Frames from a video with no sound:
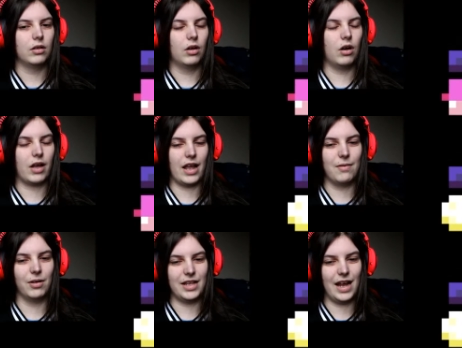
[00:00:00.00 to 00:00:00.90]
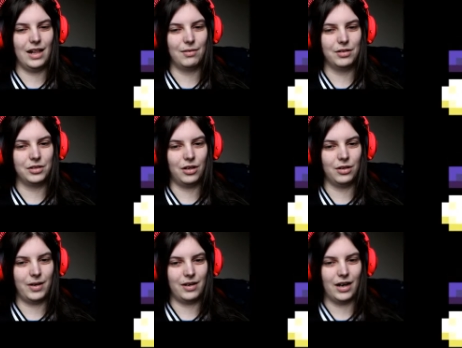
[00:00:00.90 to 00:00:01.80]
Okay, you want the yellow ones all
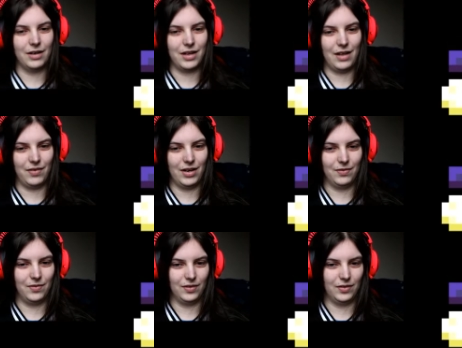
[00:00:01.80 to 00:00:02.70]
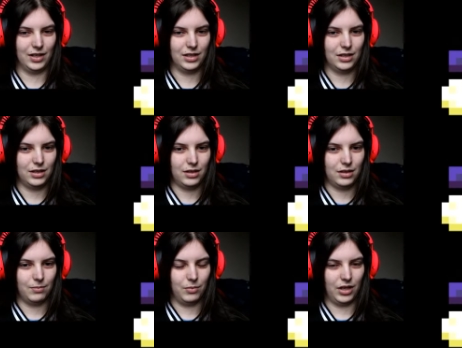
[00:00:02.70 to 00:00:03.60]
the way. All right, okay, fine, fine, fine.
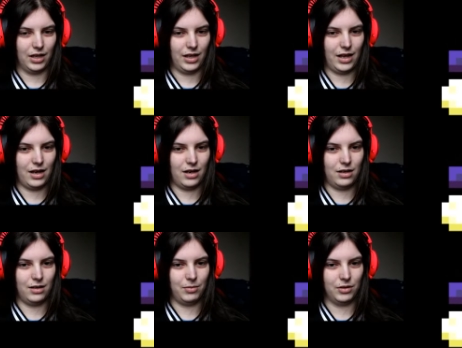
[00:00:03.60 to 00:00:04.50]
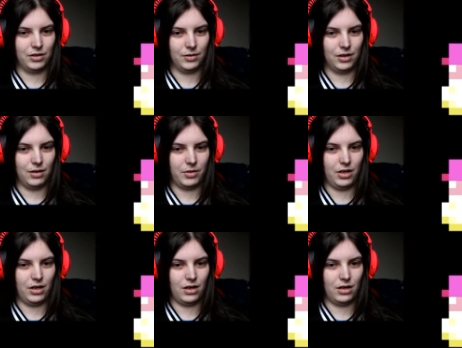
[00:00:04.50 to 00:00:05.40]
Put that there, and then put this one up
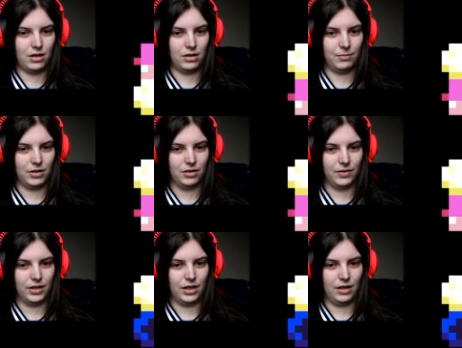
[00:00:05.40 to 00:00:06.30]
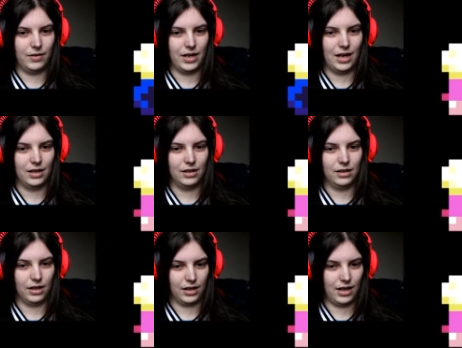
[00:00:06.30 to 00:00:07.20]
here, and then put that over there. Oh, yeah,
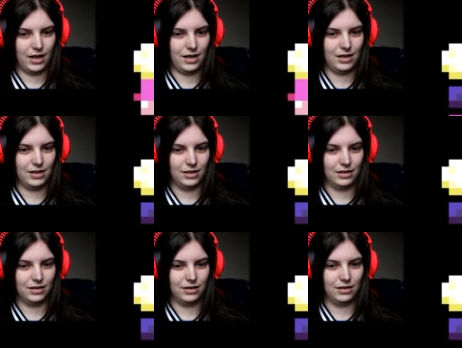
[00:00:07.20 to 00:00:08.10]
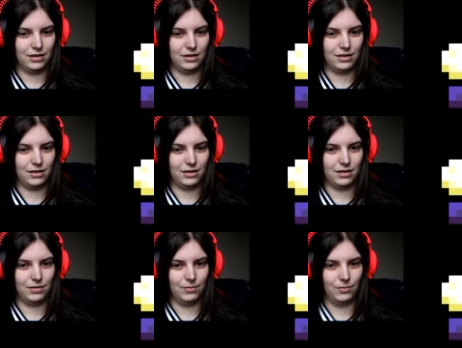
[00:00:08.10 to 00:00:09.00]
and like that, and then
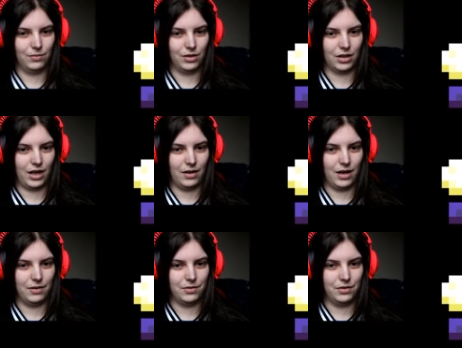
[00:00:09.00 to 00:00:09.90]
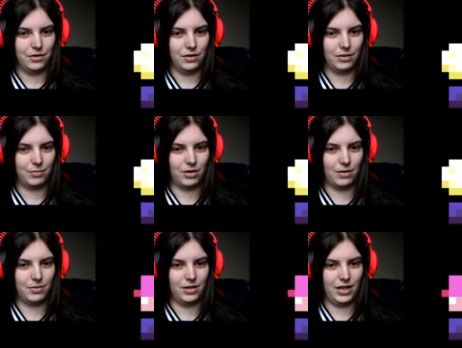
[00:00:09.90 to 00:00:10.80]
just work out how to do this
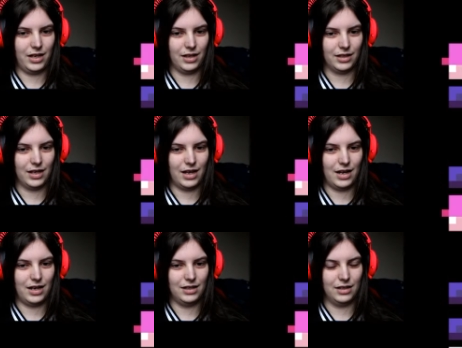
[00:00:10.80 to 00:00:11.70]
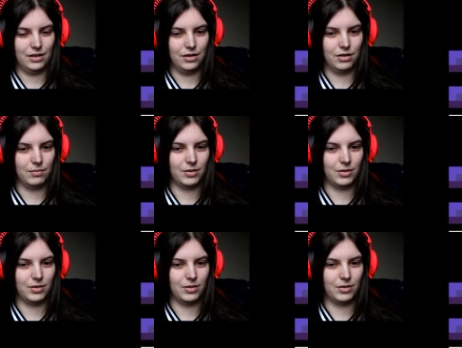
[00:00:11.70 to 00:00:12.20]
properly, like that, and then nope,